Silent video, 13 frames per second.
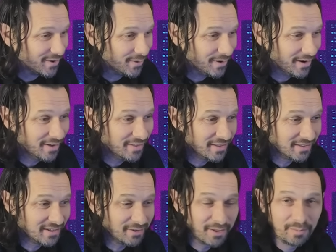Wow, that's
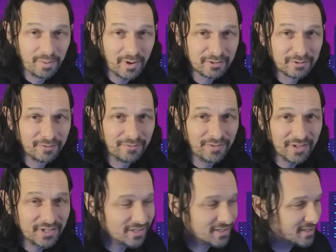it. The bots were
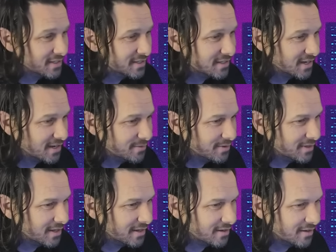vicious in this game, weren't
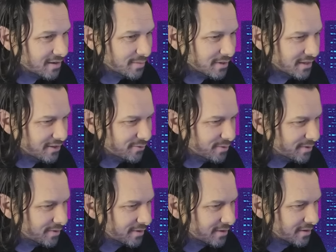they?
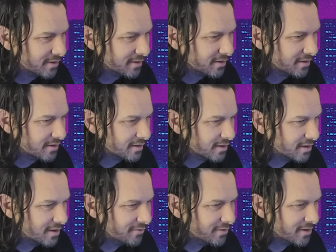Unbelievable.
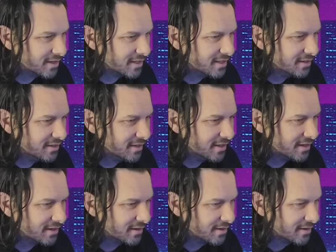I haven't got a kill yet.
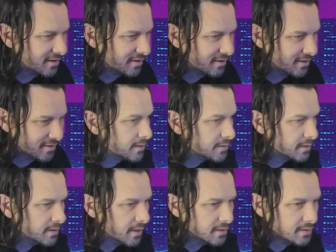
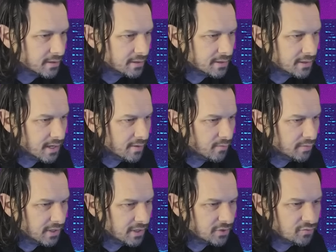So yes, this game
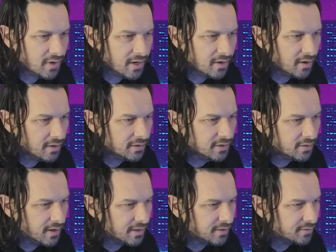does run on
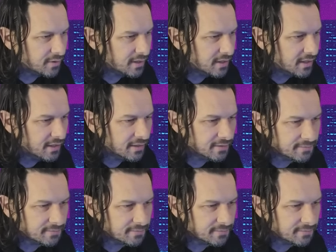Direct 3D.